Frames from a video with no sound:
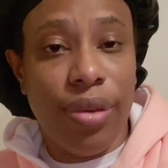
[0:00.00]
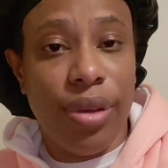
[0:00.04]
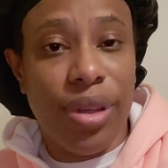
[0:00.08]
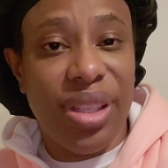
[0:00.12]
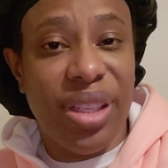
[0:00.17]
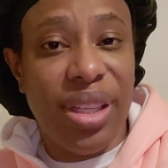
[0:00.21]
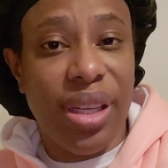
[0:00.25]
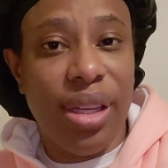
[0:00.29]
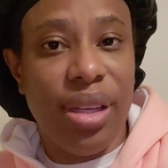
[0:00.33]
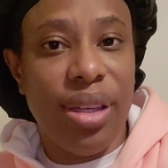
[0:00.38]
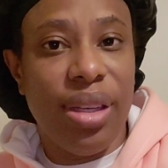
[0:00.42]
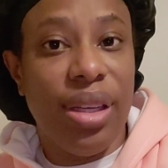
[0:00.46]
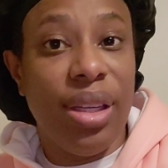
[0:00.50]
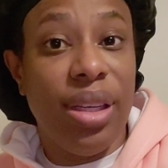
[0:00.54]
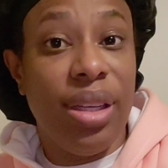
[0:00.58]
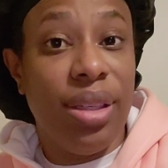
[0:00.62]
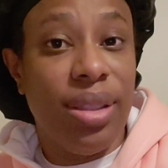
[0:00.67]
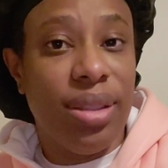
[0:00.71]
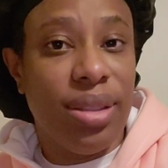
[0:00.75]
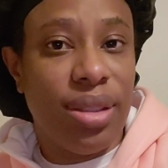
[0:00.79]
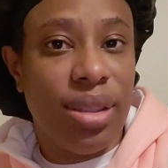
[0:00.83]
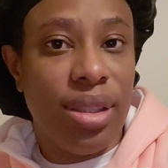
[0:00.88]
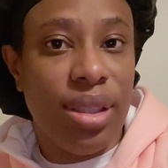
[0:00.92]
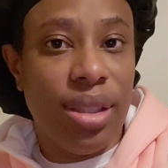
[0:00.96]
for 10
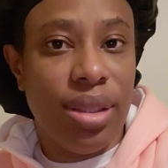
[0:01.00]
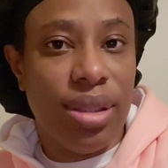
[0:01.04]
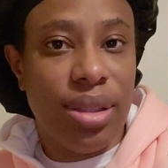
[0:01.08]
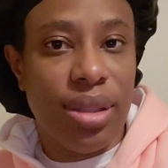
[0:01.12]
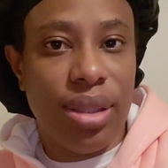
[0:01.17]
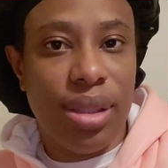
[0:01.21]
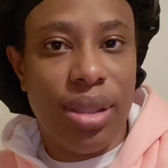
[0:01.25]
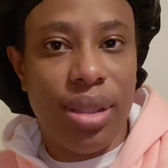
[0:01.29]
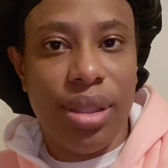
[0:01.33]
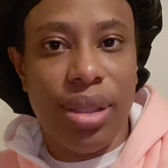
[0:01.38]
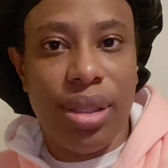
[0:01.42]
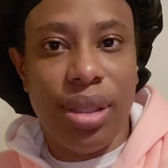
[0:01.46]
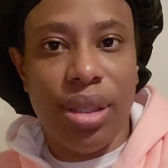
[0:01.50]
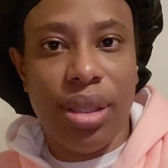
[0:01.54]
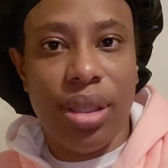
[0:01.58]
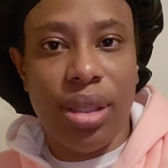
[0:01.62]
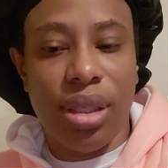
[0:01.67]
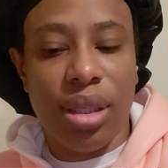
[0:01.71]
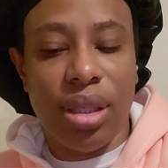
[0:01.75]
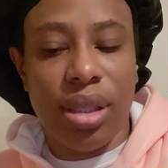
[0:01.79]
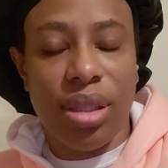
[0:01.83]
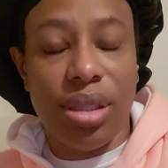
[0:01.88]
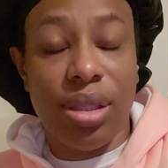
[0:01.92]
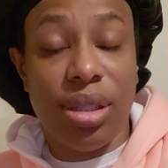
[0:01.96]
days, they say,
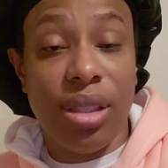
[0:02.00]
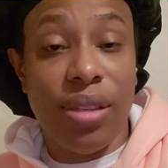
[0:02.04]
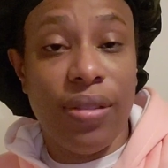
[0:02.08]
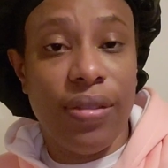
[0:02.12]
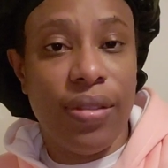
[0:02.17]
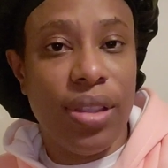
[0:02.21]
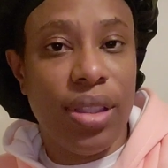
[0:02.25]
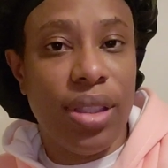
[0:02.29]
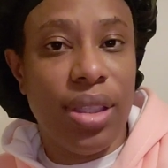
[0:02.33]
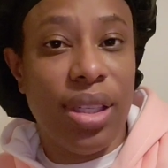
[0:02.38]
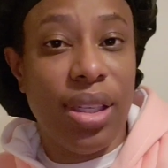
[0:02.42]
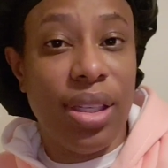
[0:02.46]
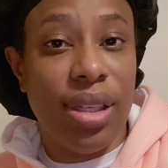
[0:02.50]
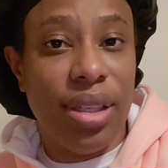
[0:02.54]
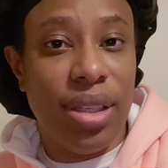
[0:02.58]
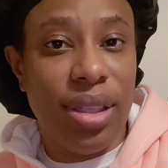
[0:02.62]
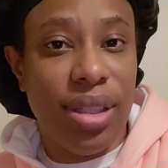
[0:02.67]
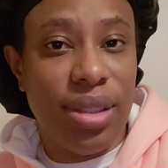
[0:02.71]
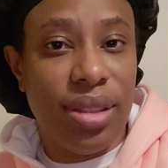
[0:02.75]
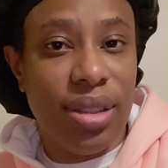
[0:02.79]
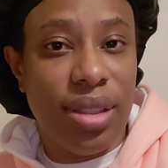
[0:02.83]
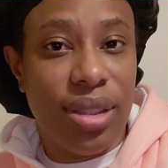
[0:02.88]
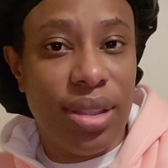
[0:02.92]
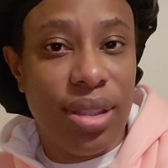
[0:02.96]
because after 10
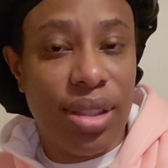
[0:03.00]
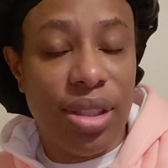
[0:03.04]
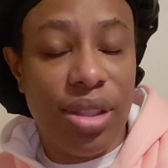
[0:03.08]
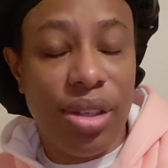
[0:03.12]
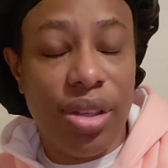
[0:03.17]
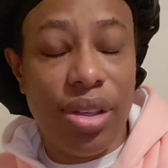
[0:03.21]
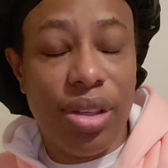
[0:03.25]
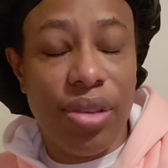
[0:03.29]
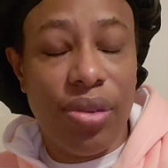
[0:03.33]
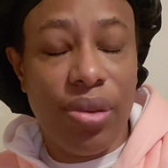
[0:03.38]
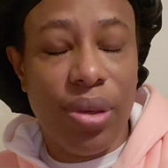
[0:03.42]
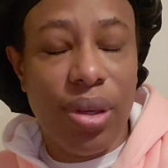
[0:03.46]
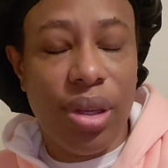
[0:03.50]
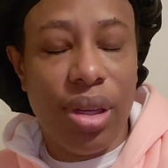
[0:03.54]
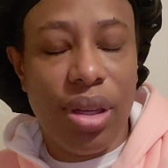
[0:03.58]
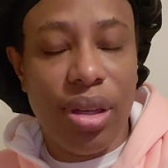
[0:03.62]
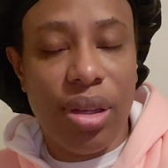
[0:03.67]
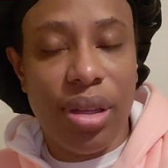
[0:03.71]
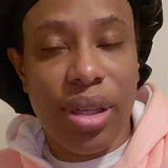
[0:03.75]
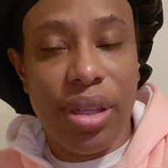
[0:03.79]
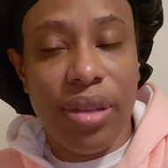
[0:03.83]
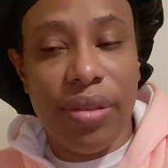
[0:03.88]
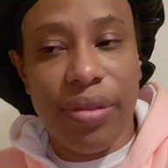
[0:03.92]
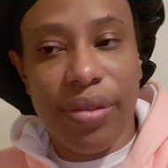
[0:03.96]
days they say you're no
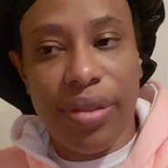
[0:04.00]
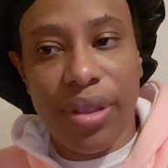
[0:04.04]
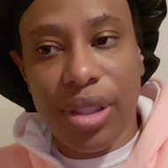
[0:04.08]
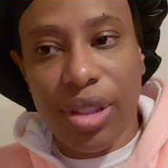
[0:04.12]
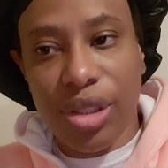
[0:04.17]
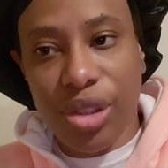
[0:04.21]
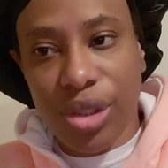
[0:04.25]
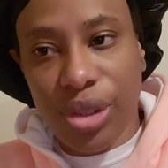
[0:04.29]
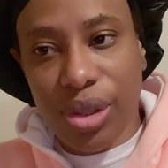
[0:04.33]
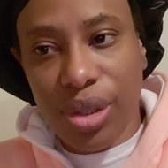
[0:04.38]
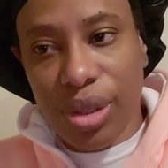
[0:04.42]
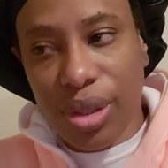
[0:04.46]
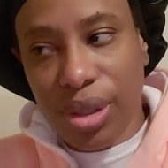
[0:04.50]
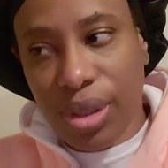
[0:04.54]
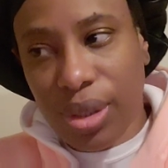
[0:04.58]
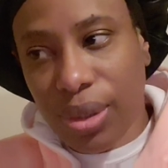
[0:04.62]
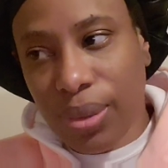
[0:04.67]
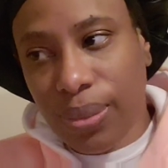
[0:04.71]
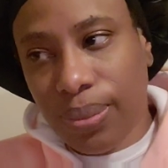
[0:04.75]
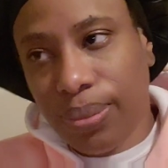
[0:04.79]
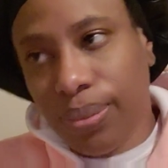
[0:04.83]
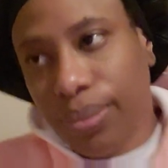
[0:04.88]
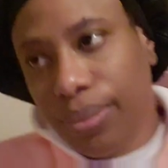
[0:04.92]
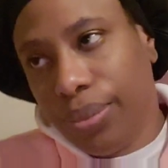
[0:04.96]
longer
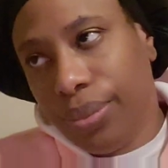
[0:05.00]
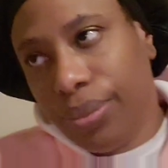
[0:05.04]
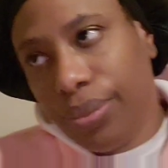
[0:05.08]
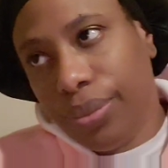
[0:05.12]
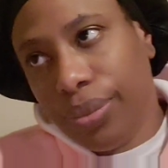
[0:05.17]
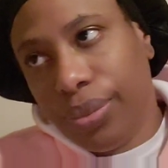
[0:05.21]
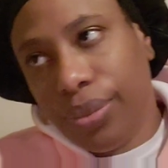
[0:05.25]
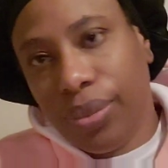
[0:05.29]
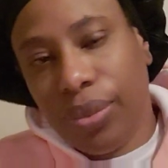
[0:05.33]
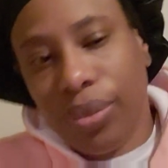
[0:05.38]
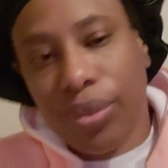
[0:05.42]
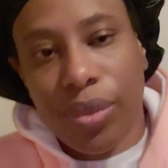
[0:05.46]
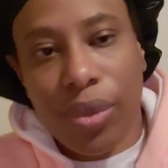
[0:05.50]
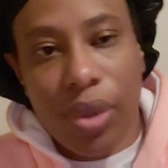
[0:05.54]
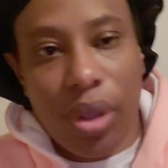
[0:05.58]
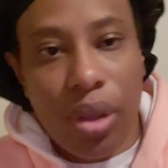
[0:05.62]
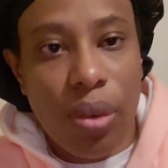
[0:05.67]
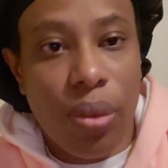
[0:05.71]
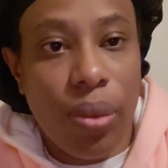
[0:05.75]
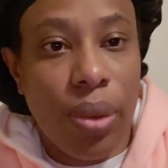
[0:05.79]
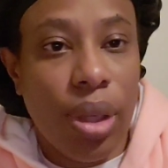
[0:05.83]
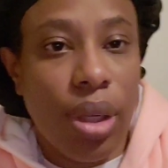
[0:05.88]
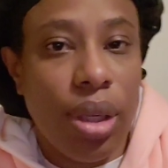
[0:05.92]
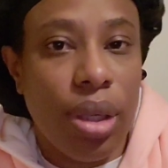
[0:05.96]
infectious.
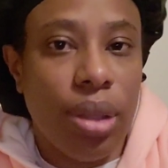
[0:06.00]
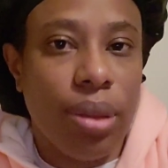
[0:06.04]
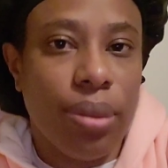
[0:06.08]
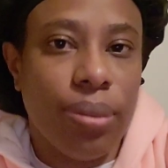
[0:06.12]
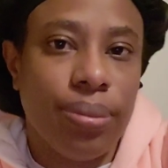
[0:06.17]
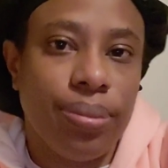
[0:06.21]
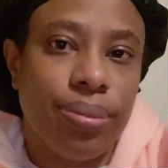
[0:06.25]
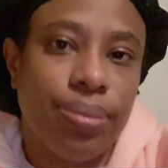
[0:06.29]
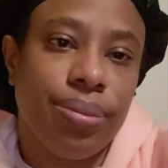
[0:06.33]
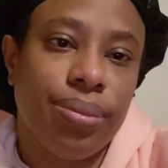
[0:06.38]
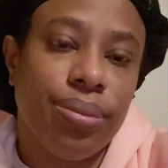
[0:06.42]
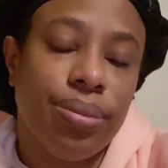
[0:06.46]
Well,